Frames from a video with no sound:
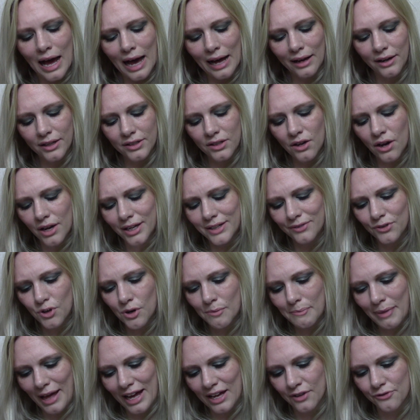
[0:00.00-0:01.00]
And I'd kind of
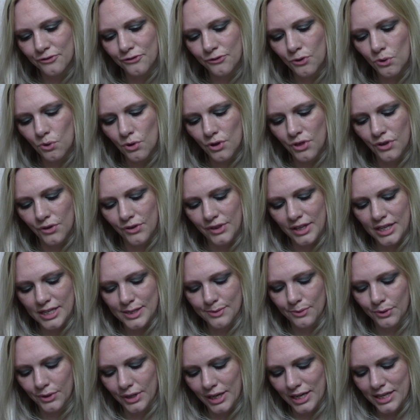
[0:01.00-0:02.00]
gone back and forth on
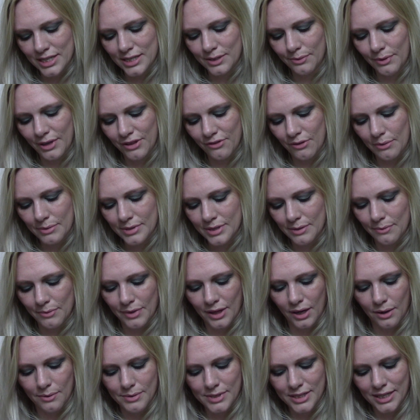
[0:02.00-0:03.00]
this one as to whether it was
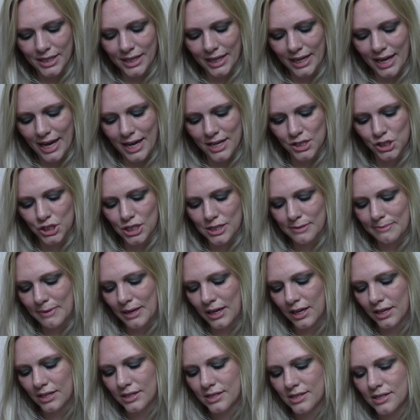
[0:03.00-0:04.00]
something I was going to get, just
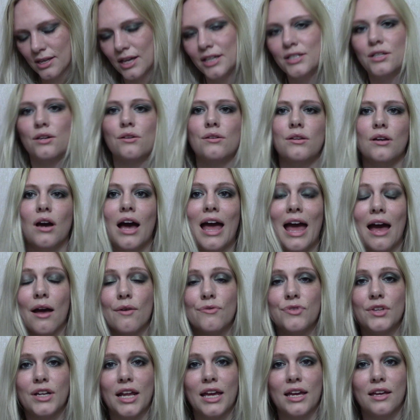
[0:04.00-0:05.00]
because I
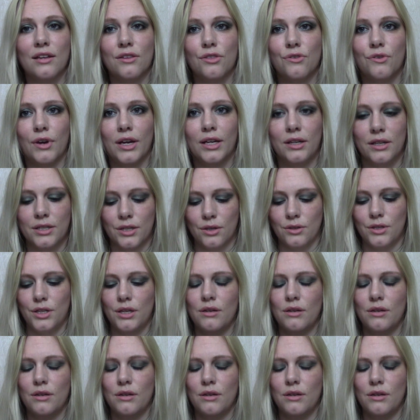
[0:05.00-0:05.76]
have the Naked 3 and I don't